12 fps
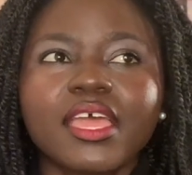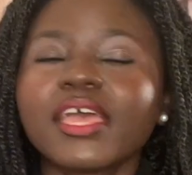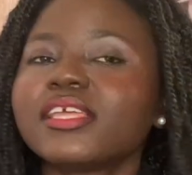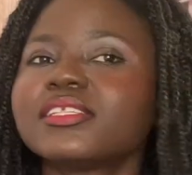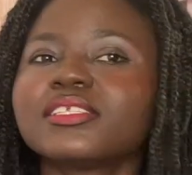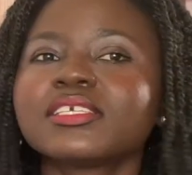
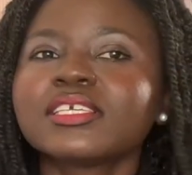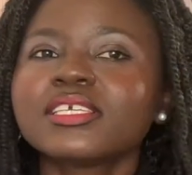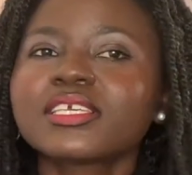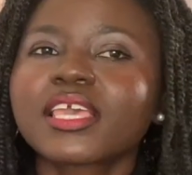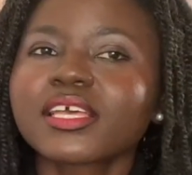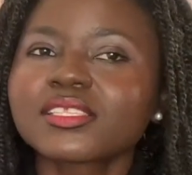and he
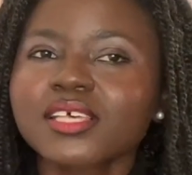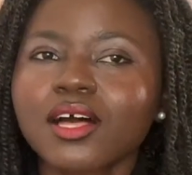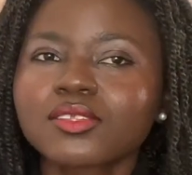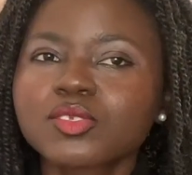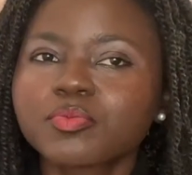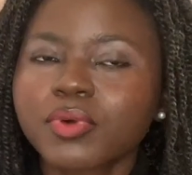gets
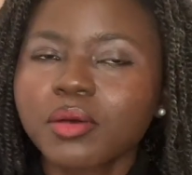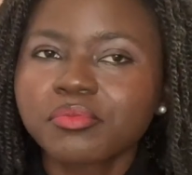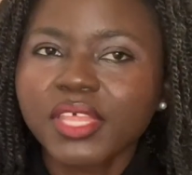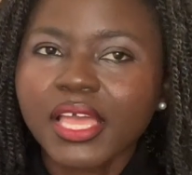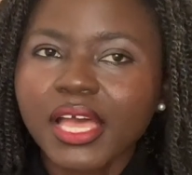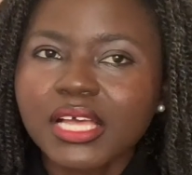out to pump
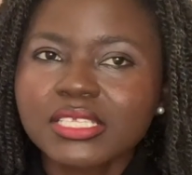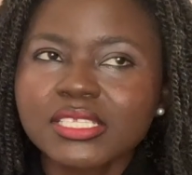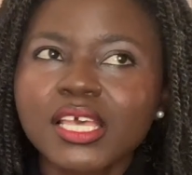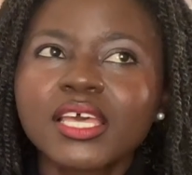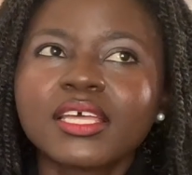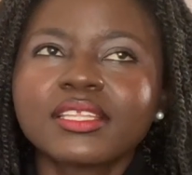the gas.
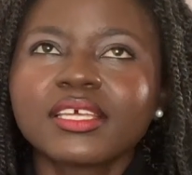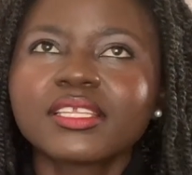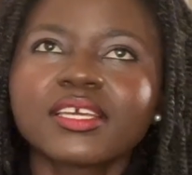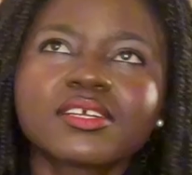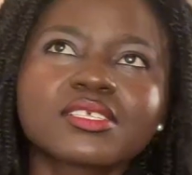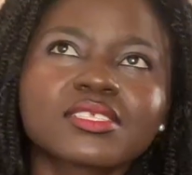Then
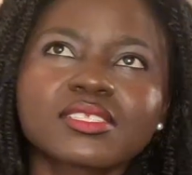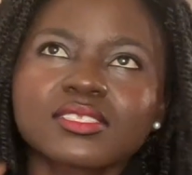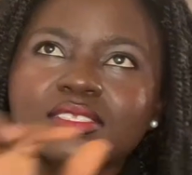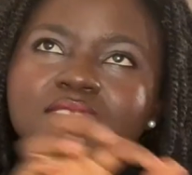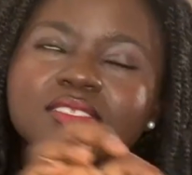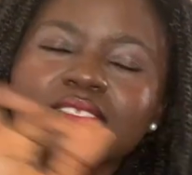there's
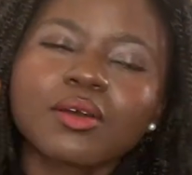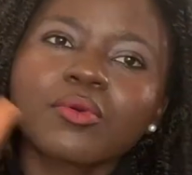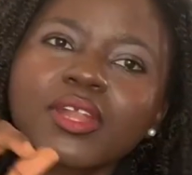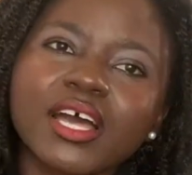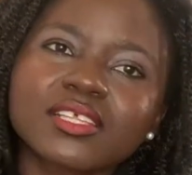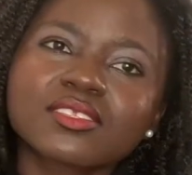
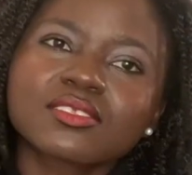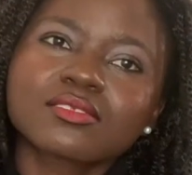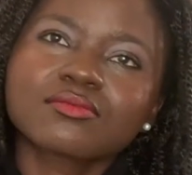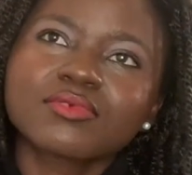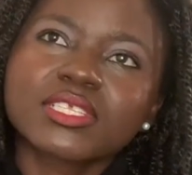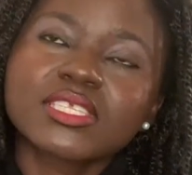someone has
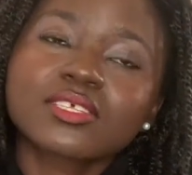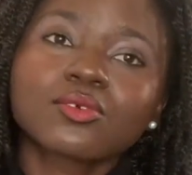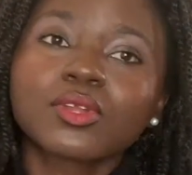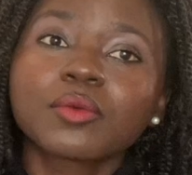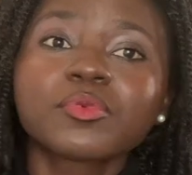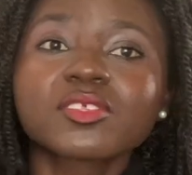written
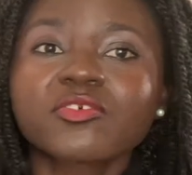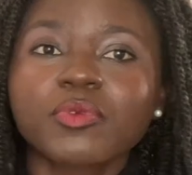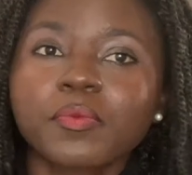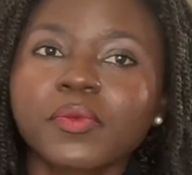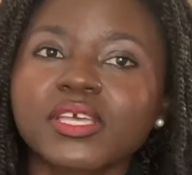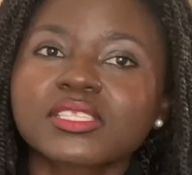on a piece of
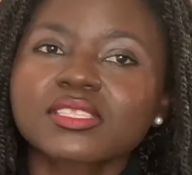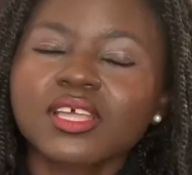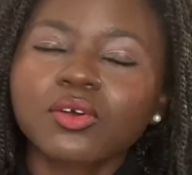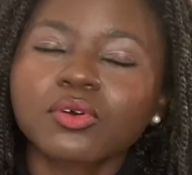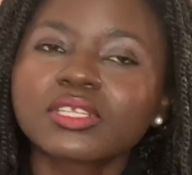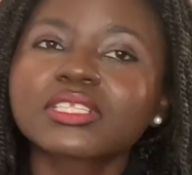paper and
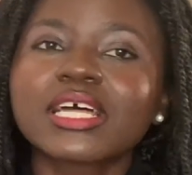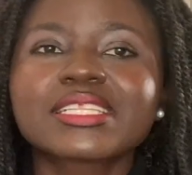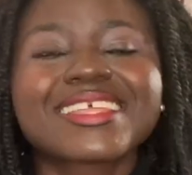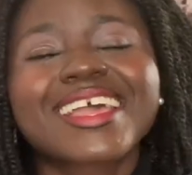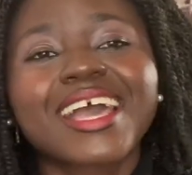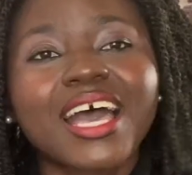stuck on it that
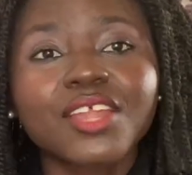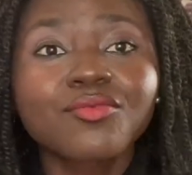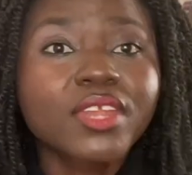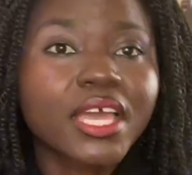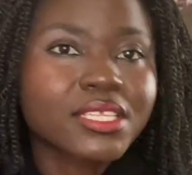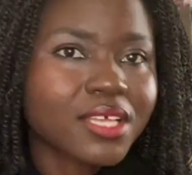the card
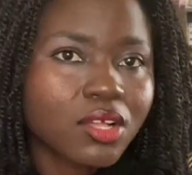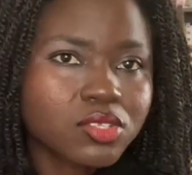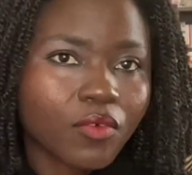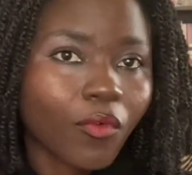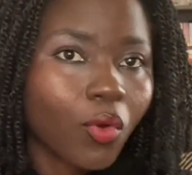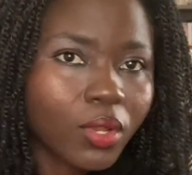reader is out
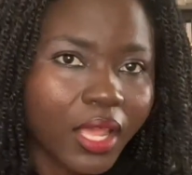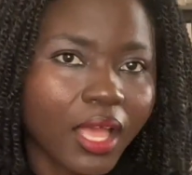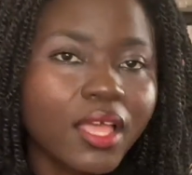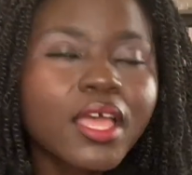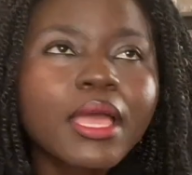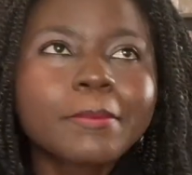of order,
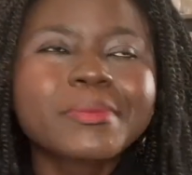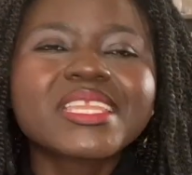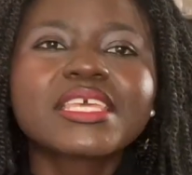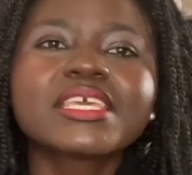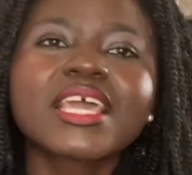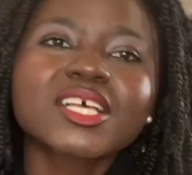
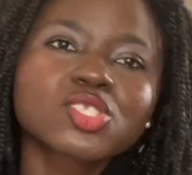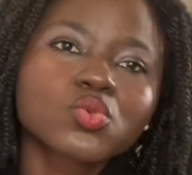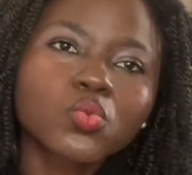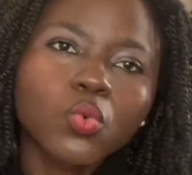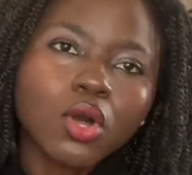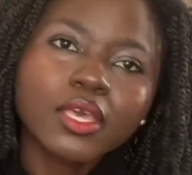meaning he has to
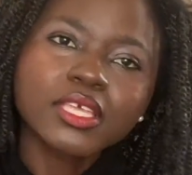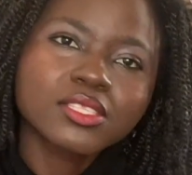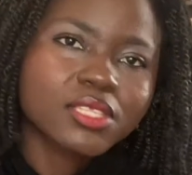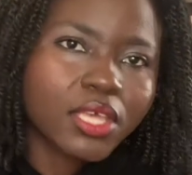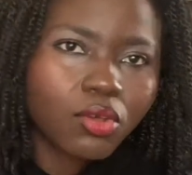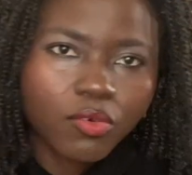walk
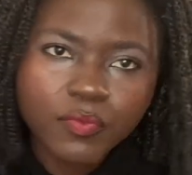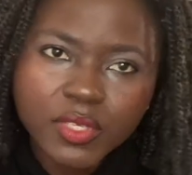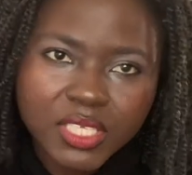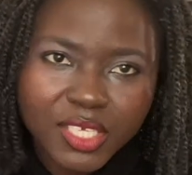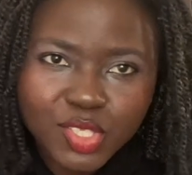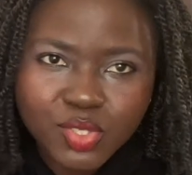into the
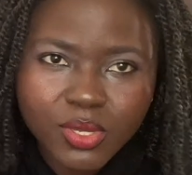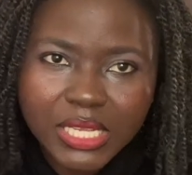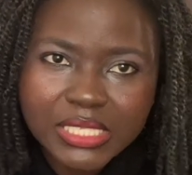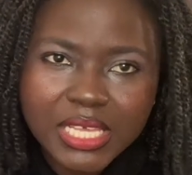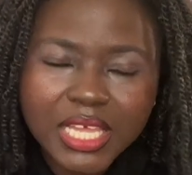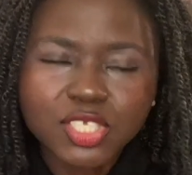convenience store
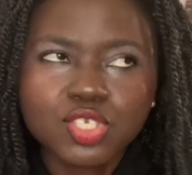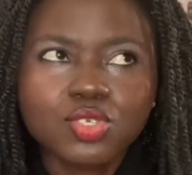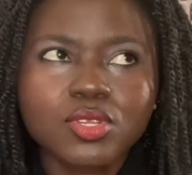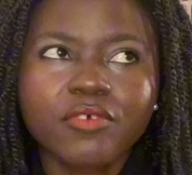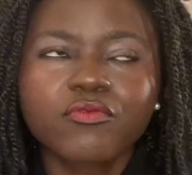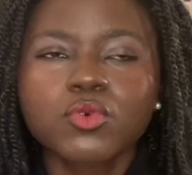attached to
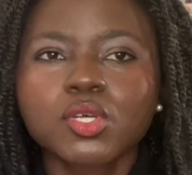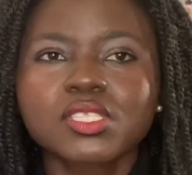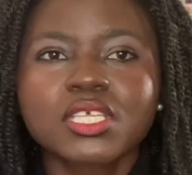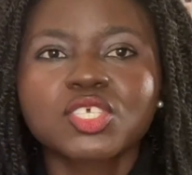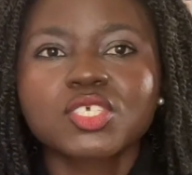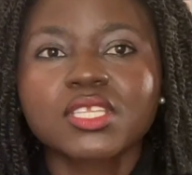the fuel
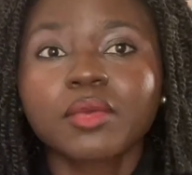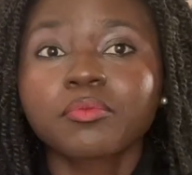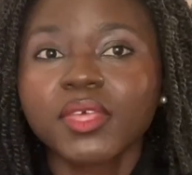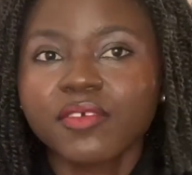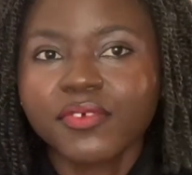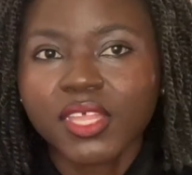station and
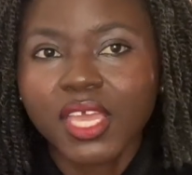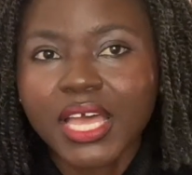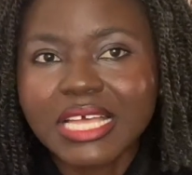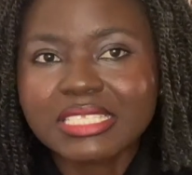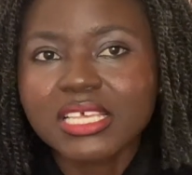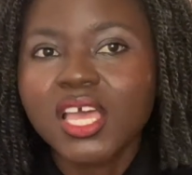pay for the
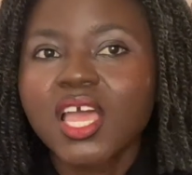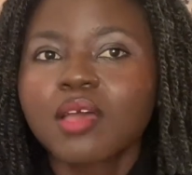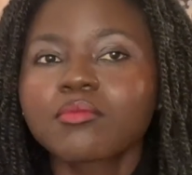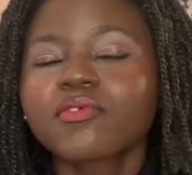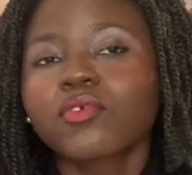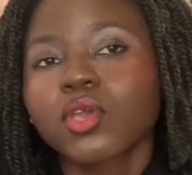gas
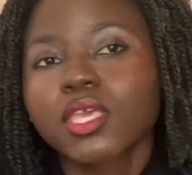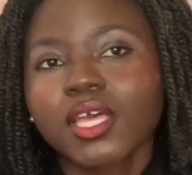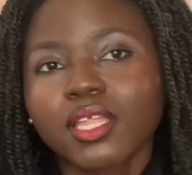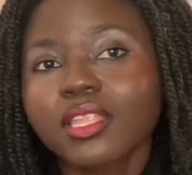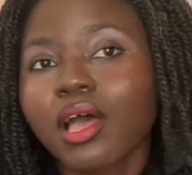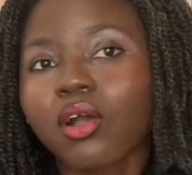before he
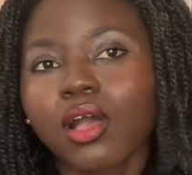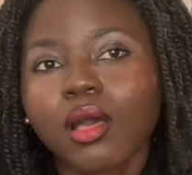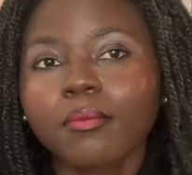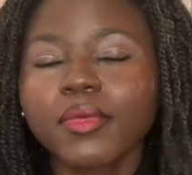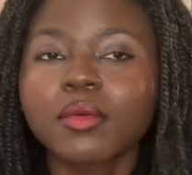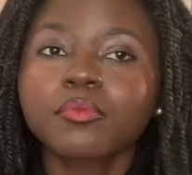can now
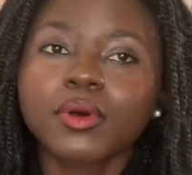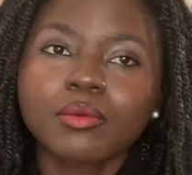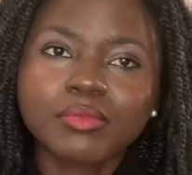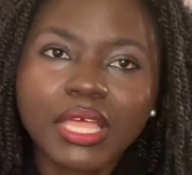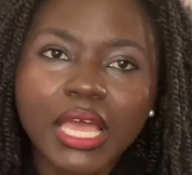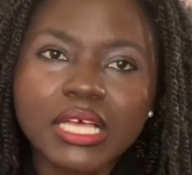come and
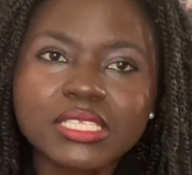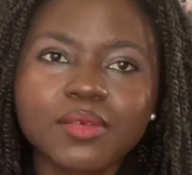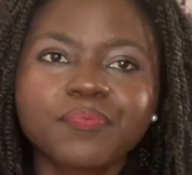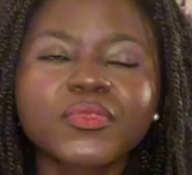pump the gas.